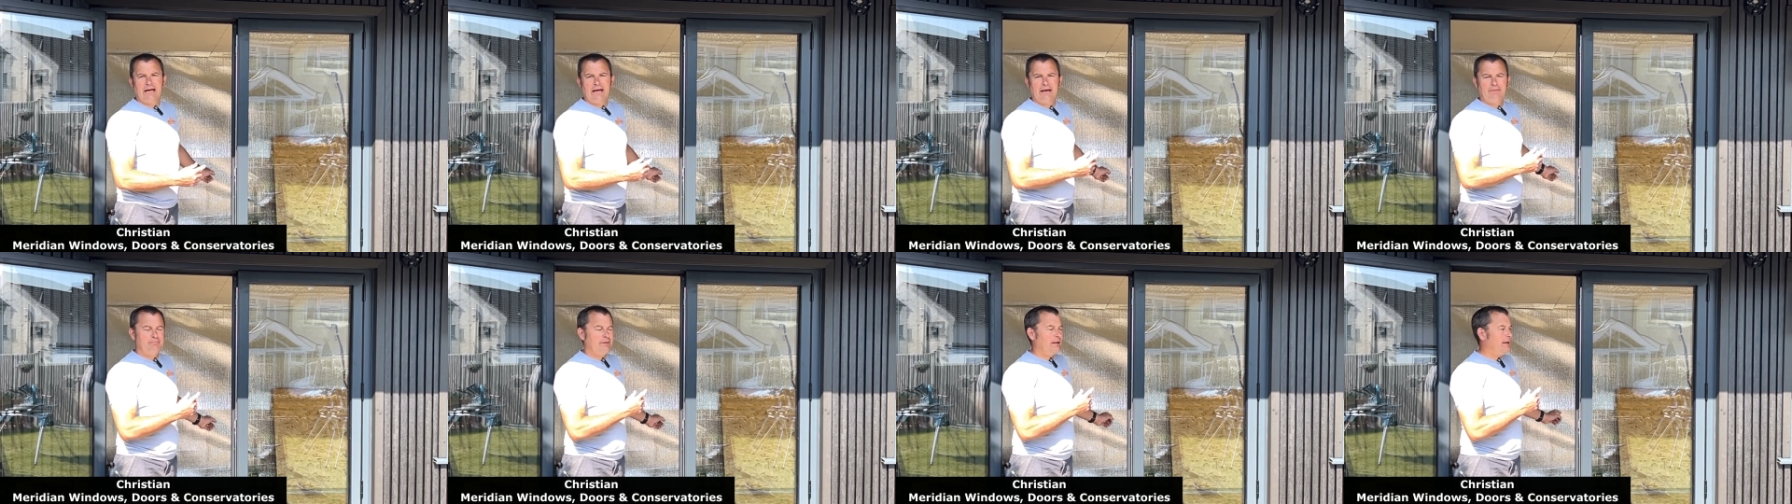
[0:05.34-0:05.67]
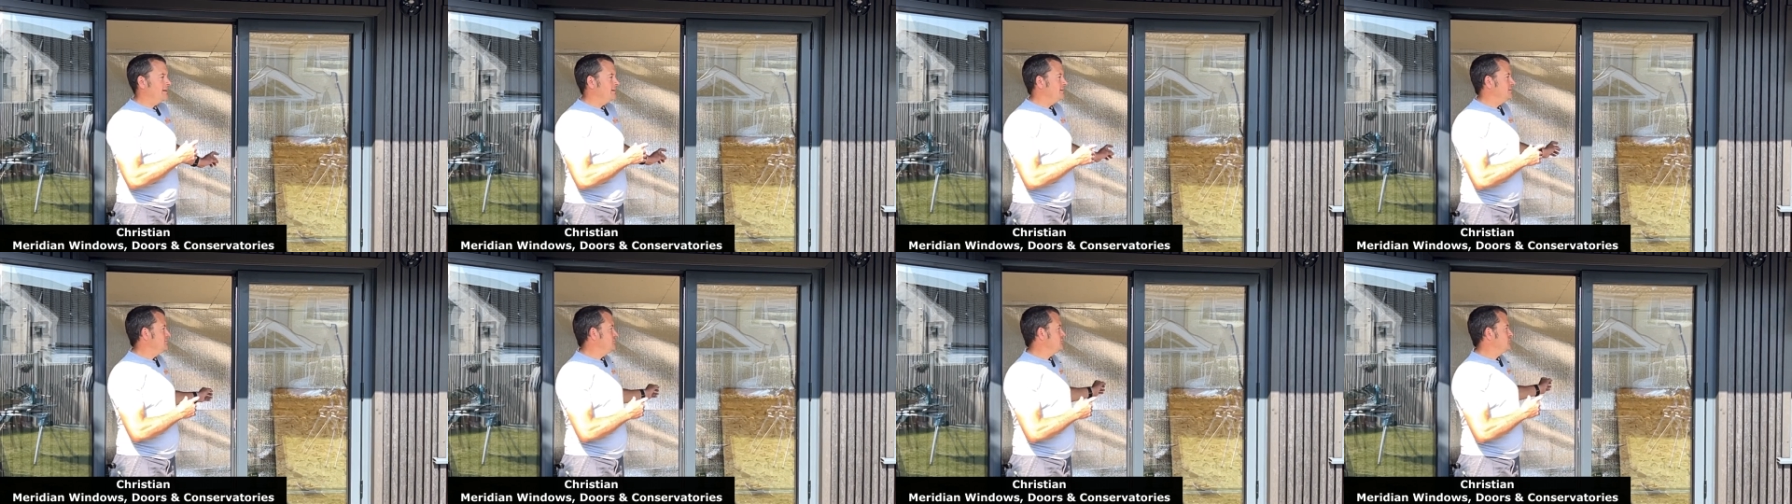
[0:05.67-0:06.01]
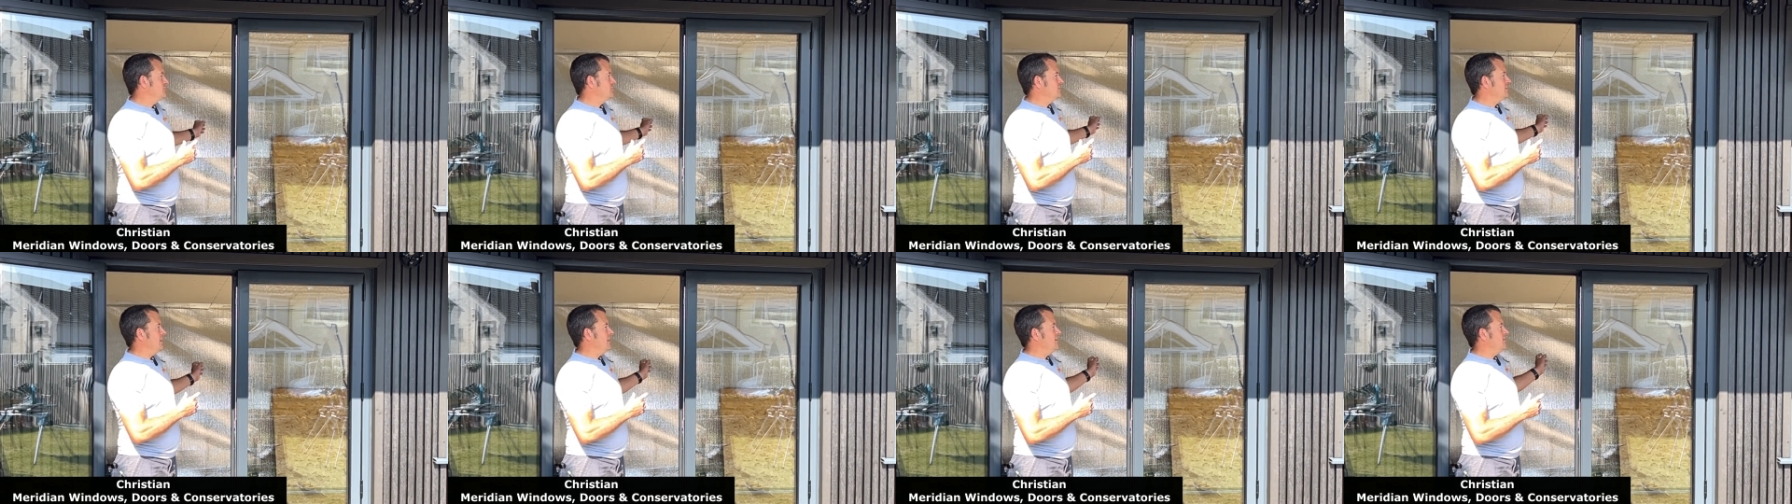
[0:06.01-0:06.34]
our plan is
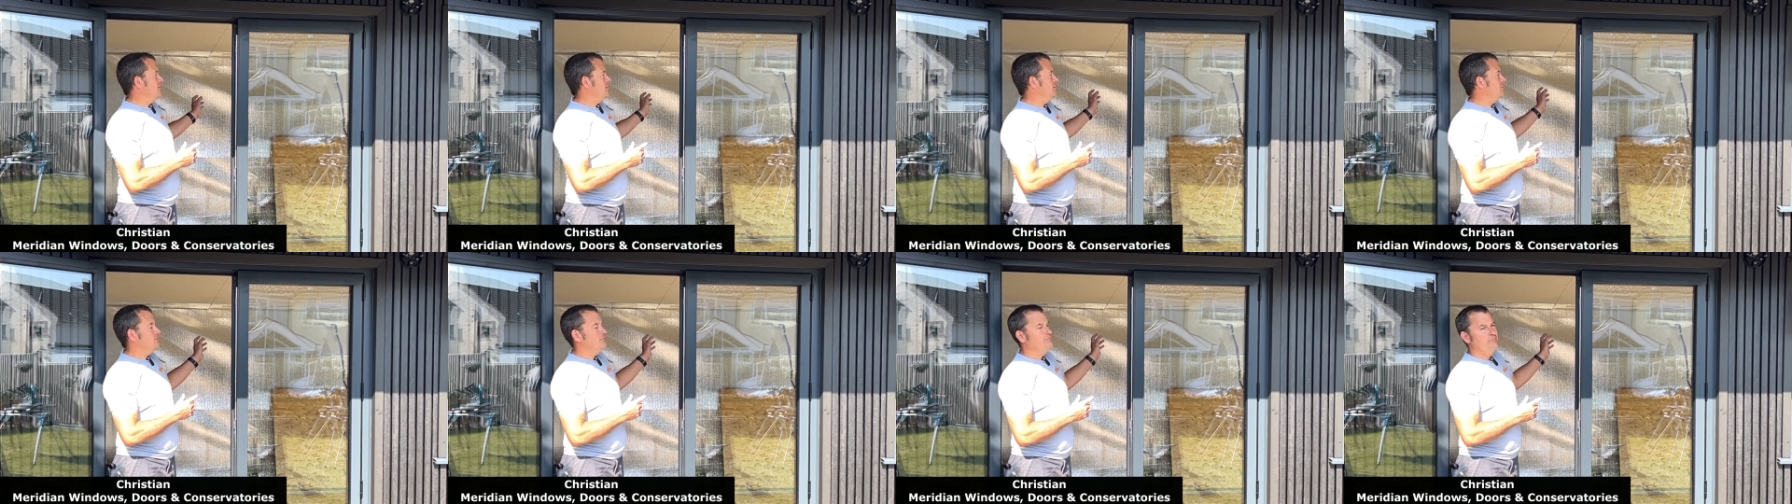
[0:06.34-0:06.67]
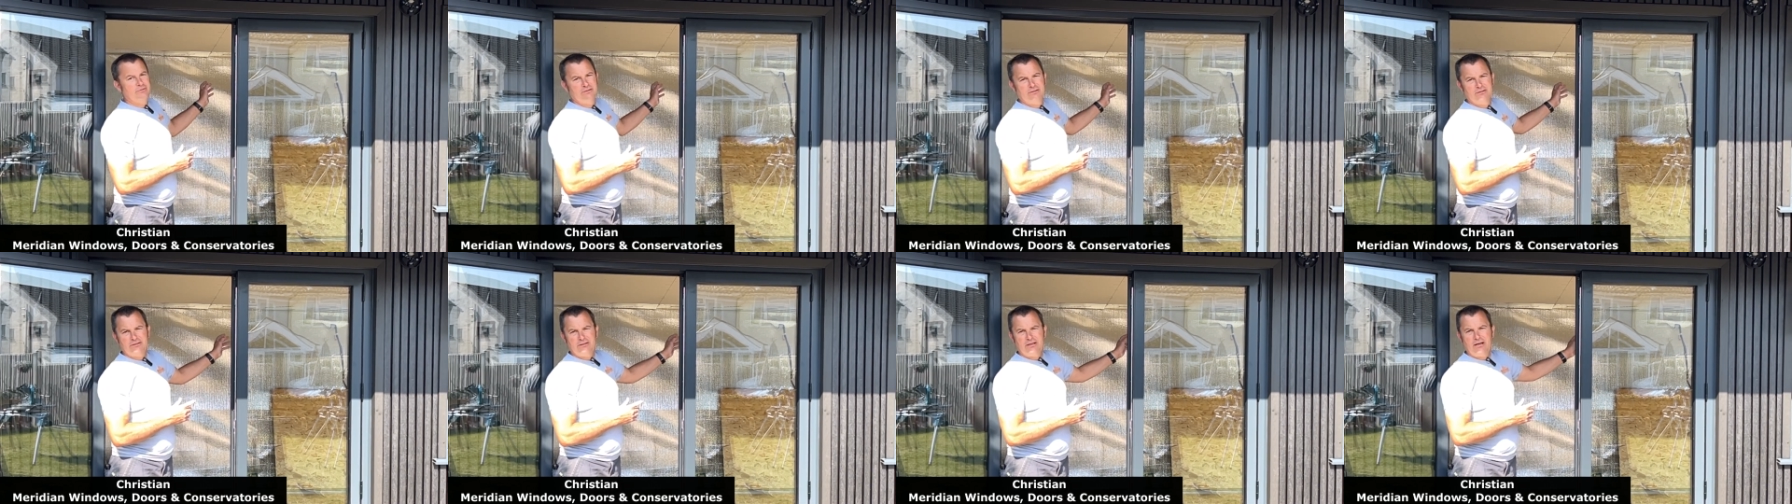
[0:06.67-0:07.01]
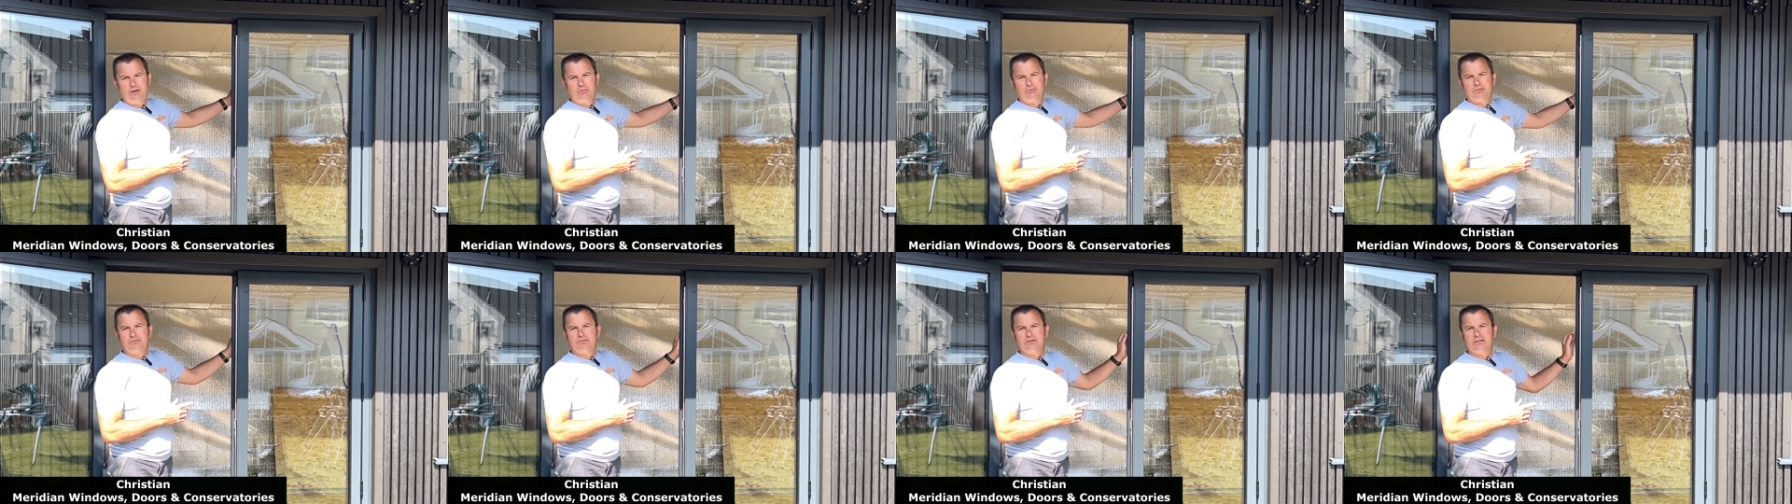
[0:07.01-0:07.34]
to get the
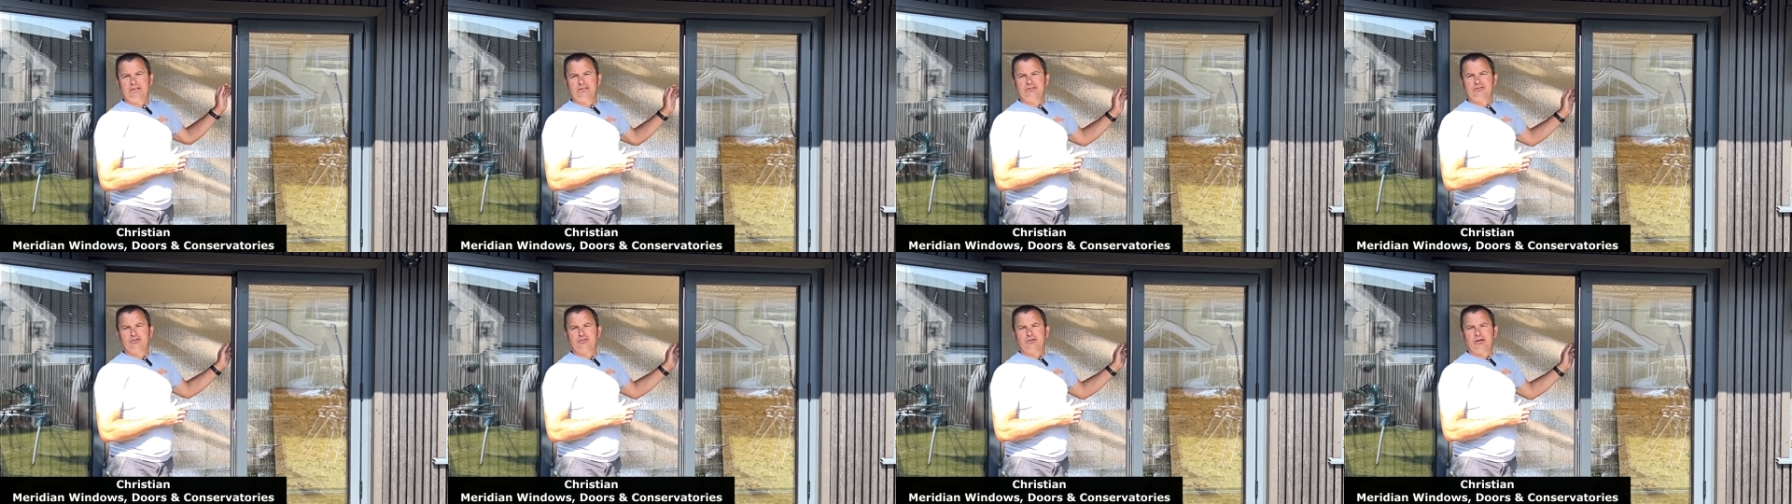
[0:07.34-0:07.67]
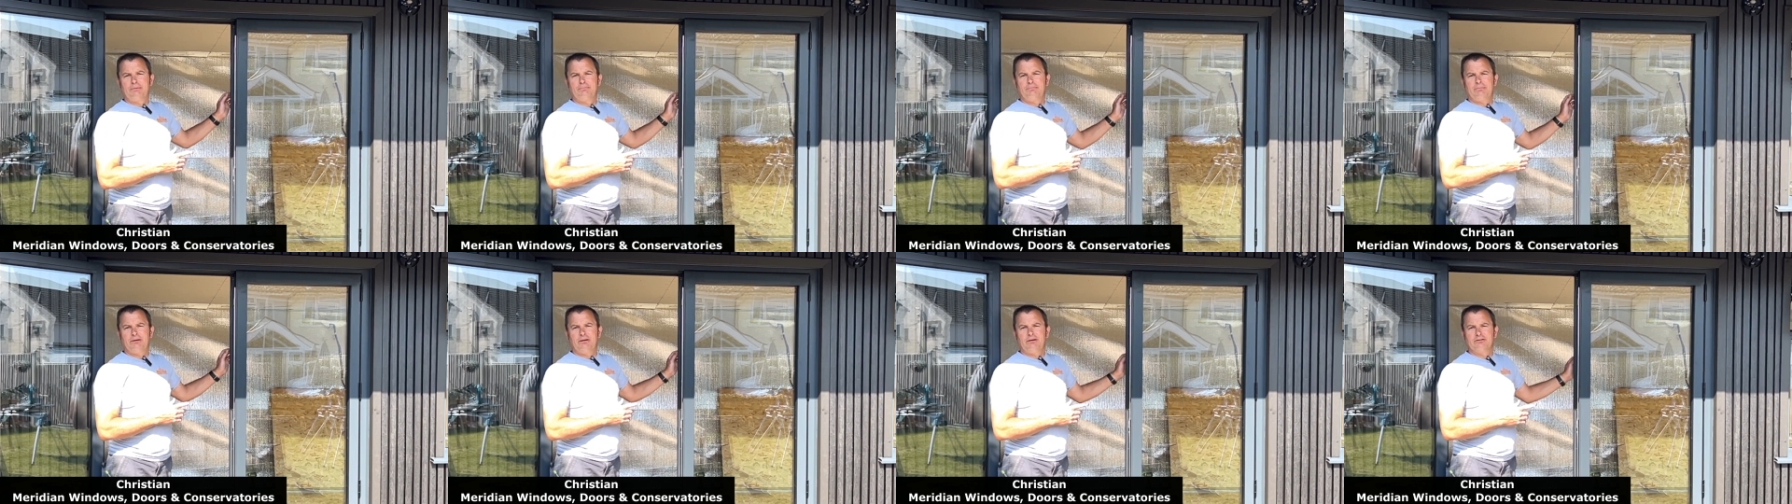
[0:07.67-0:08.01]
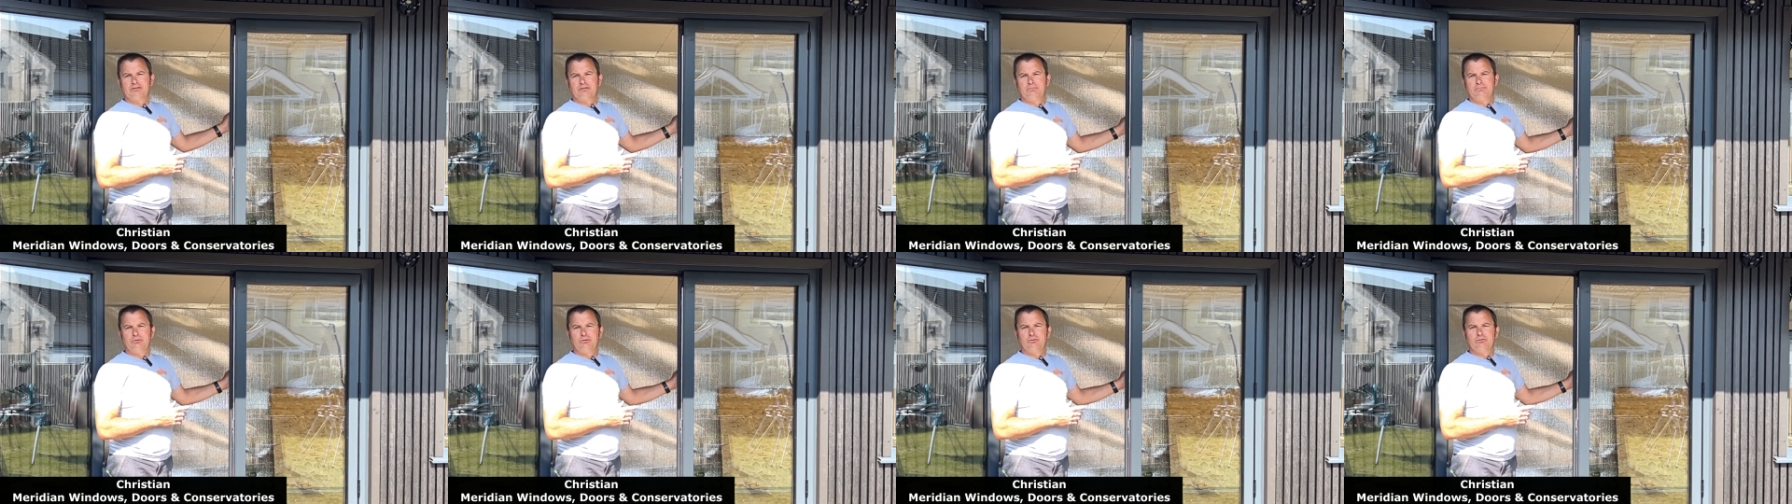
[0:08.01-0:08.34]
whole of the inside
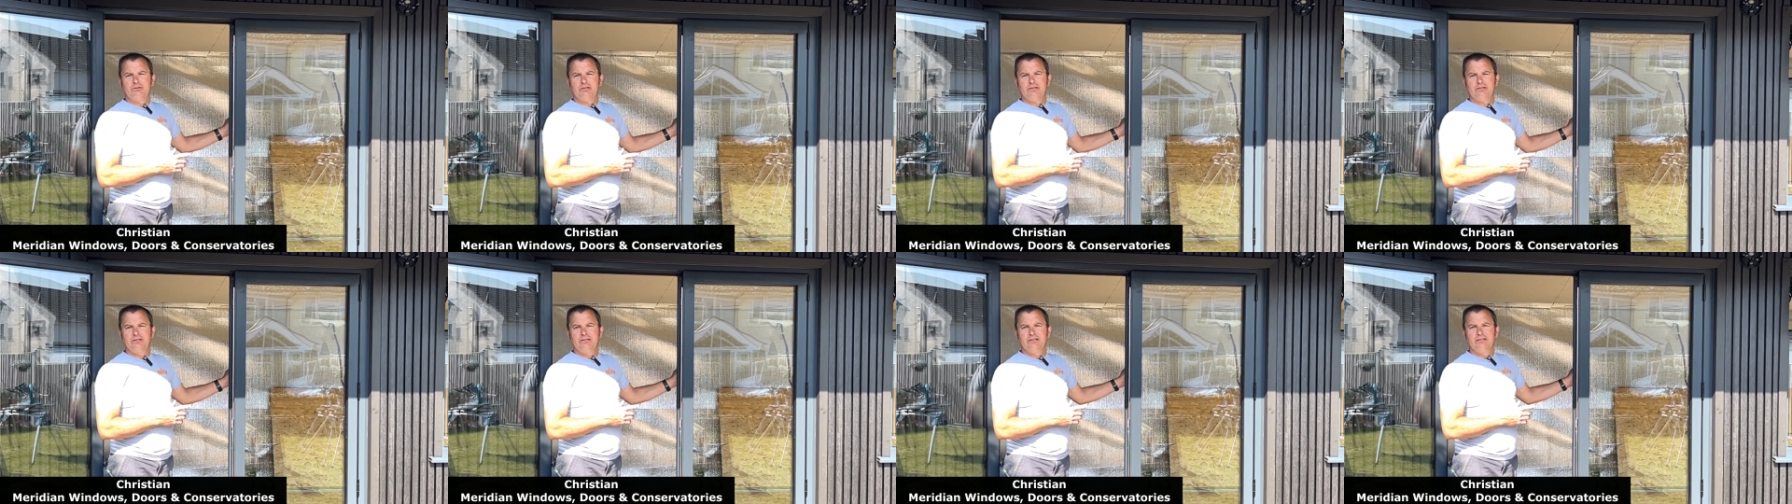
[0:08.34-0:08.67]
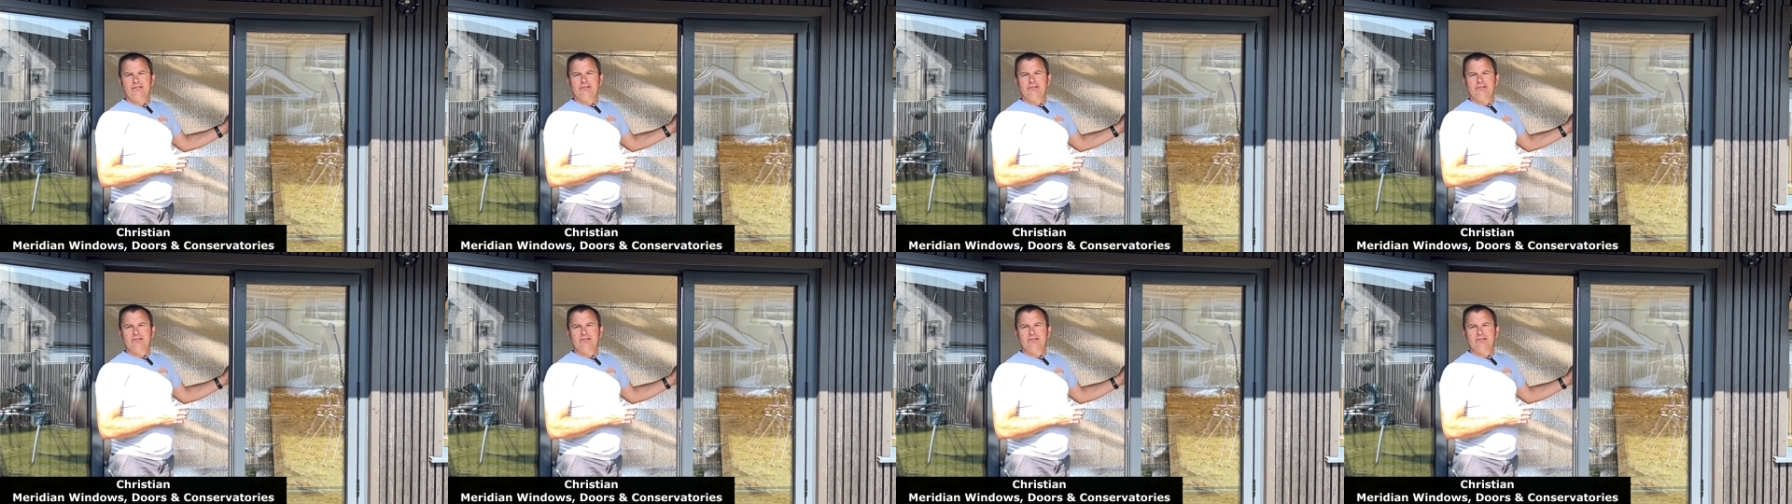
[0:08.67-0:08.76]
plasterboarded,